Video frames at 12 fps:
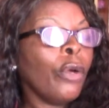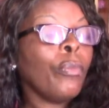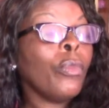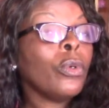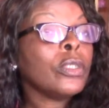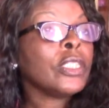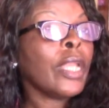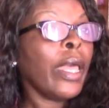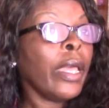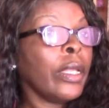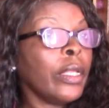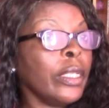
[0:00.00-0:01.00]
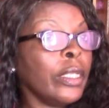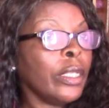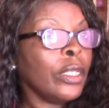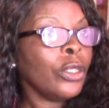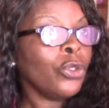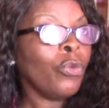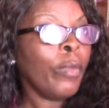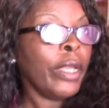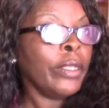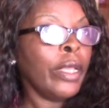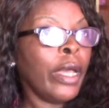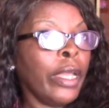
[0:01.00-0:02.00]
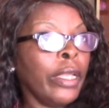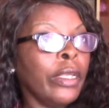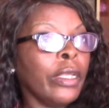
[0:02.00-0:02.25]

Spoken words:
most likely you might die.